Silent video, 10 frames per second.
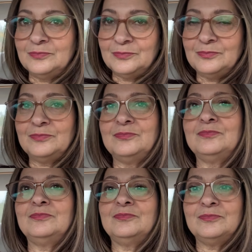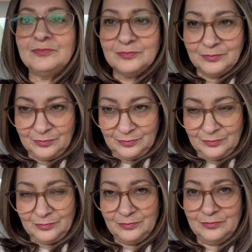You know, you pay your
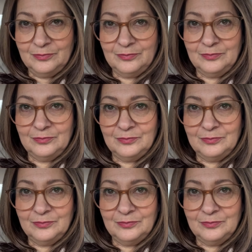money, you get that.